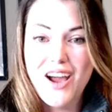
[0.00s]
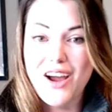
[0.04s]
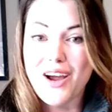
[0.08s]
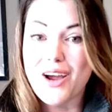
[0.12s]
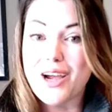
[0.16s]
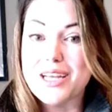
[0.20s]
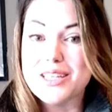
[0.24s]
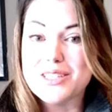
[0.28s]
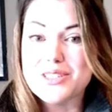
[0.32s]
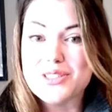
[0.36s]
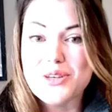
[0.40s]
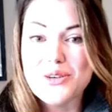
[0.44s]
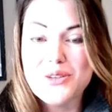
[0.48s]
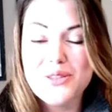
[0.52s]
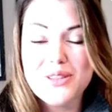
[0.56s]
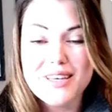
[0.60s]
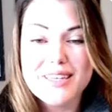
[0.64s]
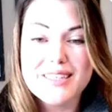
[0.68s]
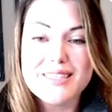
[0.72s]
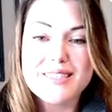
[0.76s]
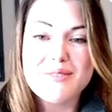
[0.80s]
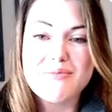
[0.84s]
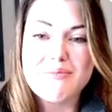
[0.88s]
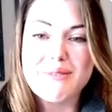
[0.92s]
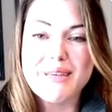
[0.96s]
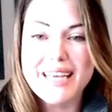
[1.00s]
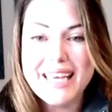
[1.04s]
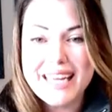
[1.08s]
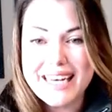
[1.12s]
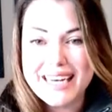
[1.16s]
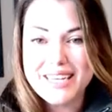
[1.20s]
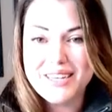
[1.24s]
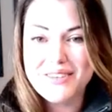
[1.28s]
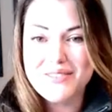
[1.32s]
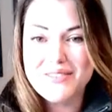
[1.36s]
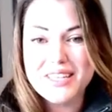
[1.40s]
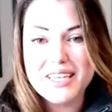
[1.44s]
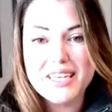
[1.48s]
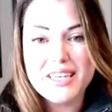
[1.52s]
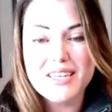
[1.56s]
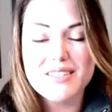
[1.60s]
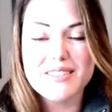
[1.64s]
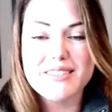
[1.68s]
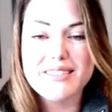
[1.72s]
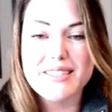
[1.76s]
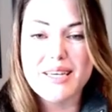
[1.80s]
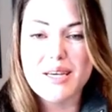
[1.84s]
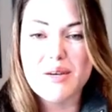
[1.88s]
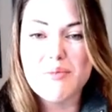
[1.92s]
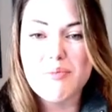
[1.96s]
All right, so this beginning of the year
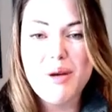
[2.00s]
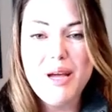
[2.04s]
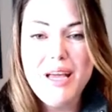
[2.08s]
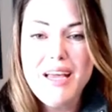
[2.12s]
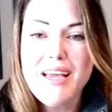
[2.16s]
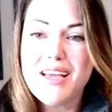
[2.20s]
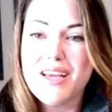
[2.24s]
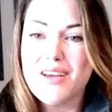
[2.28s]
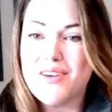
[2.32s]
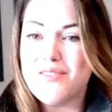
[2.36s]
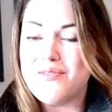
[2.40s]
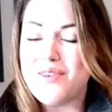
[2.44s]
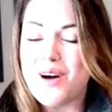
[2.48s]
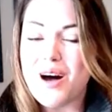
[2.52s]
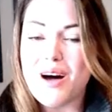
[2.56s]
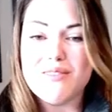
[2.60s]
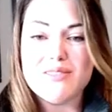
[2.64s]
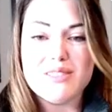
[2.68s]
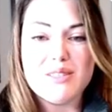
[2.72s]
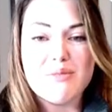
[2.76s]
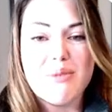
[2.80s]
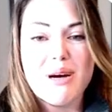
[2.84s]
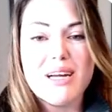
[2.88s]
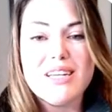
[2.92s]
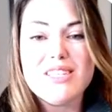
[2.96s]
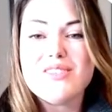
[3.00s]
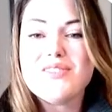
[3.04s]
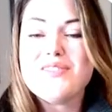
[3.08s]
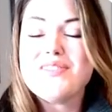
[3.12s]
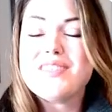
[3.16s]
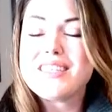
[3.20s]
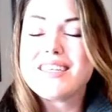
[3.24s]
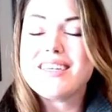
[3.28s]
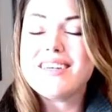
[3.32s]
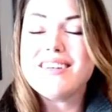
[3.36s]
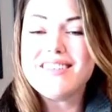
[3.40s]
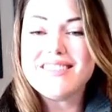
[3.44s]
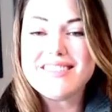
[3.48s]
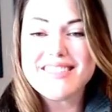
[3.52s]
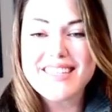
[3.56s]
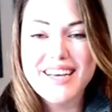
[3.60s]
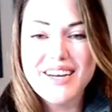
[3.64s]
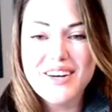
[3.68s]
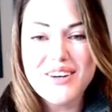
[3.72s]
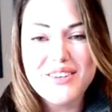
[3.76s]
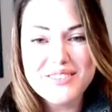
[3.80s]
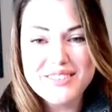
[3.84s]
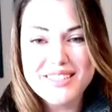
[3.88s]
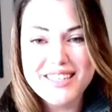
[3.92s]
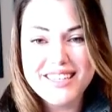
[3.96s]
tip involves a bunch of skills I
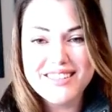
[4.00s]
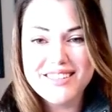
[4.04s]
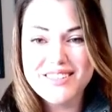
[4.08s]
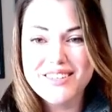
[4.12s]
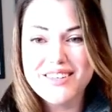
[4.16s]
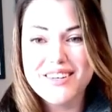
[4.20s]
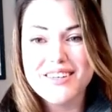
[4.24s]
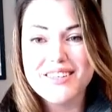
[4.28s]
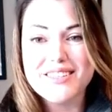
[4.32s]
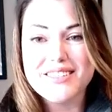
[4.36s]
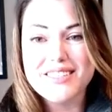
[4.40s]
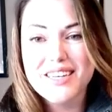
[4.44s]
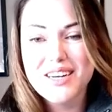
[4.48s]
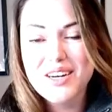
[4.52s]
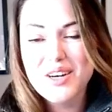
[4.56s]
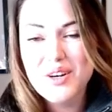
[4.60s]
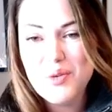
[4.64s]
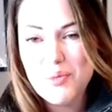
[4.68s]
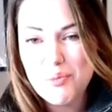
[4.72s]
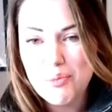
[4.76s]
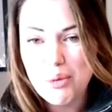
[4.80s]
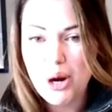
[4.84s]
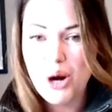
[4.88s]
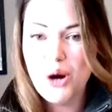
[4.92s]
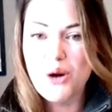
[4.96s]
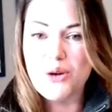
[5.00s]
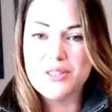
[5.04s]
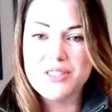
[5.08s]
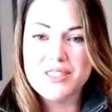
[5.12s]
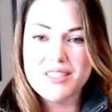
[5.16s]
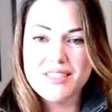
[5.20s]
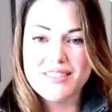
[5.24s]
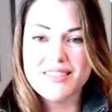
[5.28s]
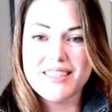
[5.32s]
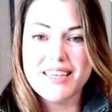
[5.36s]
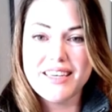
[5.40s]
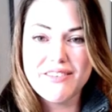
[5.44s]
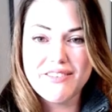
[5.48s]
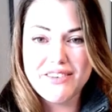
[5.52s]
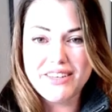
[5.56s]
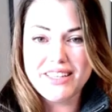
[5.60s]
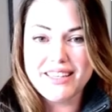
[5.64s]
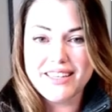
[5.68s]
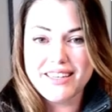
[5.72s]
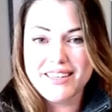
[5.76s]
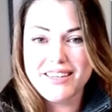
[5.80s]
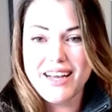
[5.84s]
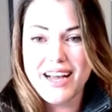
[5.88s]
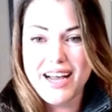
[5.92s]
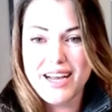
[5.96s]
only learned post leaving the
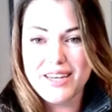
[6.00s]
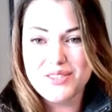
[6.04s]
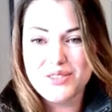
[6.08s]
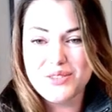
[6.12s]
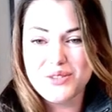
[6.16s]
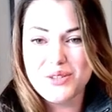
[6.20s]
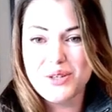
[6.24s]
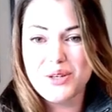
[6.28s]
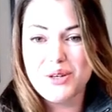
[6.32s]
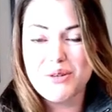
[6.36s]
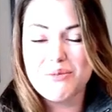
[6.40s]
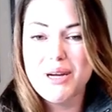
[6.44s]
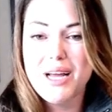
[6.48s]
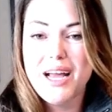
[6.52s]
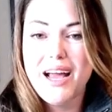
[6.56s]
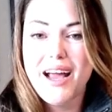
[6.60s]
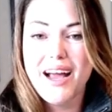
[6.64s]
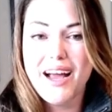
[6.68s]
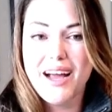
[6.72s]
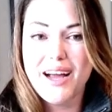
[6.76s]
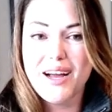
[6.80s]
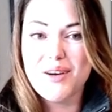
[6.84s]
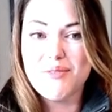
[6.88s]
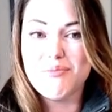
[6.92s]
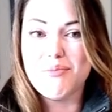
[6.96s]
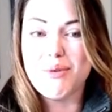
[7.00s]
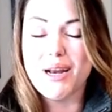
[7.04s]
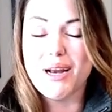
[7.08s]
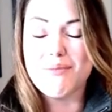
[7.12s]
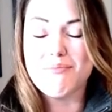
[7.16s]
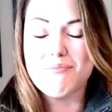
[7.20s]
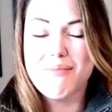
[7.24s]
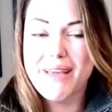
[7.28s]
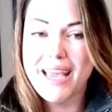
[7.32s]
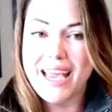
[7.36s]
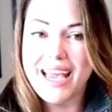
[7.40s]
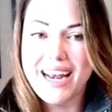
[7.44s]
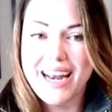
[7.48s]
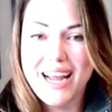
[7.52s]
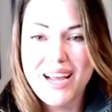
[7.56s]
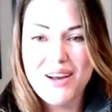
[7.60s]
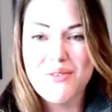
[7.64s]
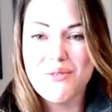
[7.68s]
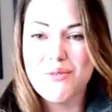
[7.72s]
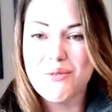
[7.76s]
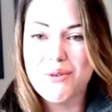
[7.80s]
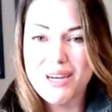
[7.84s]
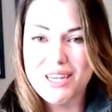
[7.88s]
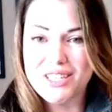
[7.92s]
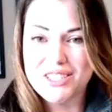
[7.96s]
classroom. But man, I
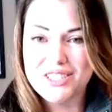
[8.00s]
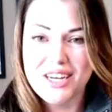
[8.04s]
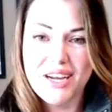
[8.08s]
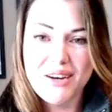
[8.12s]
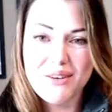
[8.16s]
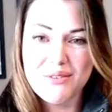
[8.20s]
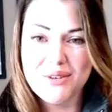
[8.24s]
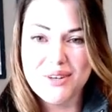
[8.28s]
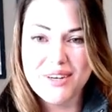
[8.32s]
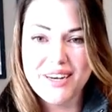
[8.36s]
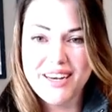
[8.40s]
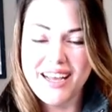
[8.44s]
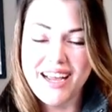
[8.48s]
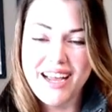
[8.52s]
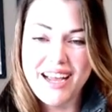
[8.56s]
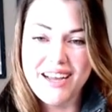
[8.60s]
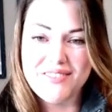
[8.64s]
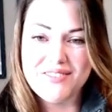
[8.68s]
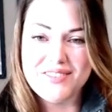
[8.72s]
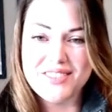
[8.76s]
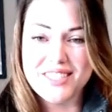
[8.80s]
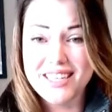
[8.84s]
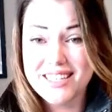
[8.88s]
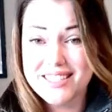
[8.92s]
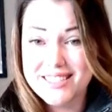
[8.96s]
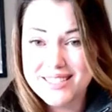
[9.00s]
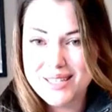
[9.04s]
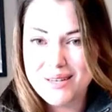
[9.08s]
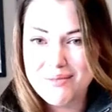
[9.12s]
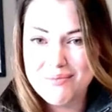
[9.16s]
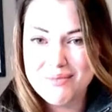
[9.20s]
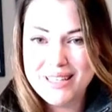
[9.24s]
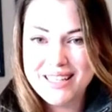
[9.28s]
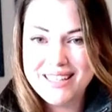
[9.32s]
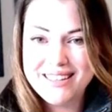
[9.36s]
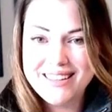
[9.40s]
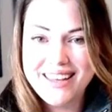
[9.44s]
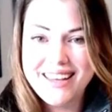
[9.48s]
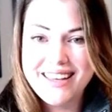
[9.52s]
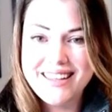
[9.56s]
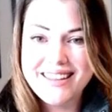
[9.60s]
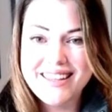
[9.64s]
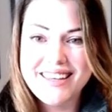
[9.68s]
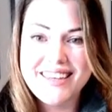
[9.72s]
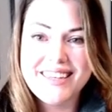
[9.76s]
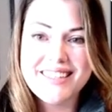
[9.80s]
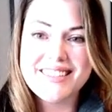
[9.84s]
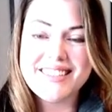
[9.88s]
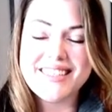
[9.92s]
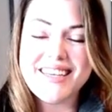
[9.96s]
wish I would have done something like
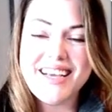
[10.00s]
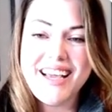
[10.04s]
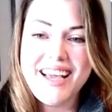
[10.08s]
this.